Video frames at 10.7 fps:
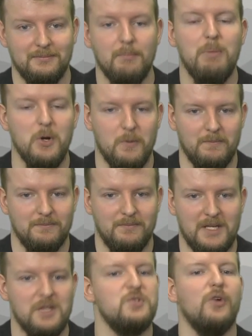Boom! They
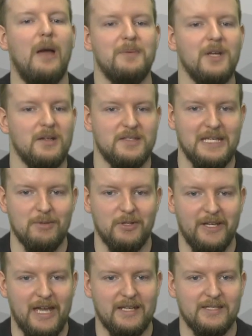just dropped it on Steam
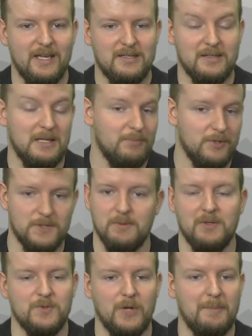Early Access and then
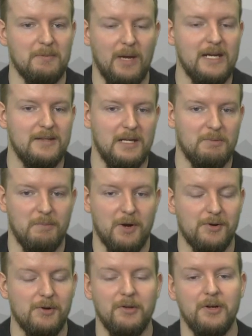presumably dropped a mic they had prepared
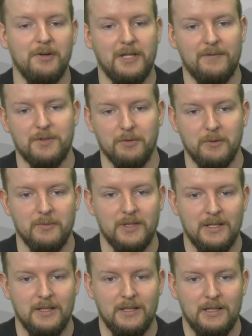earlier and left the room.
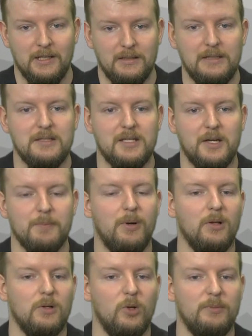Lead designer
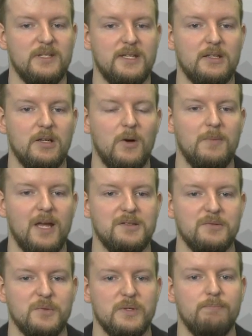Paul Coleman said
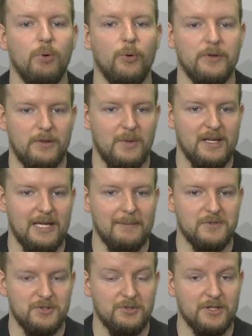Codemasters was bored of the way games
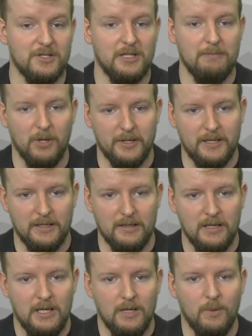are traditionally marketed,
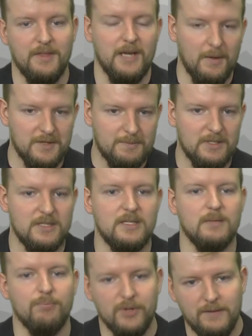with announcements
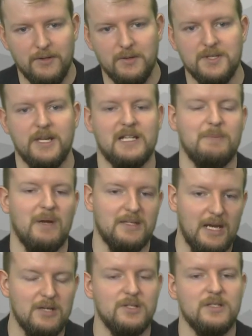and previews and
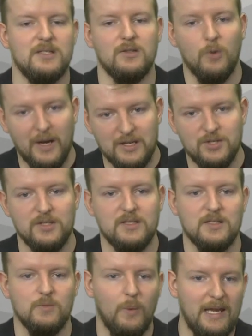expectations and questions
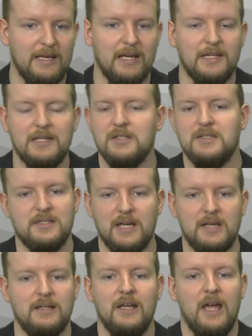and waiting, and they just
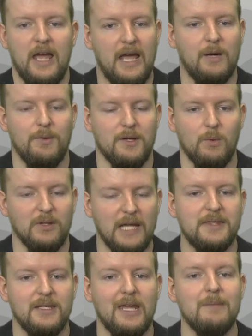decided, heck with it, we'll let
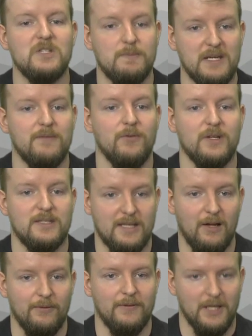the game speak for
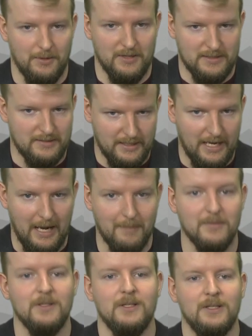itself. Here is the game.
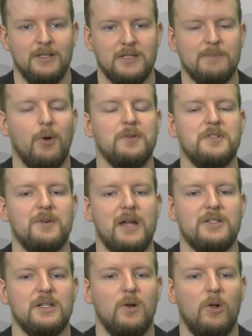It's a bold
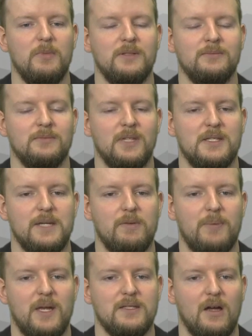strategy, Coleman. Let's see if it
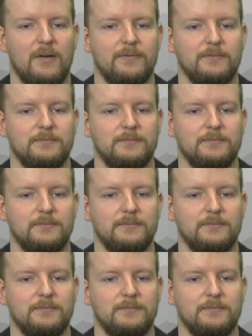pays off.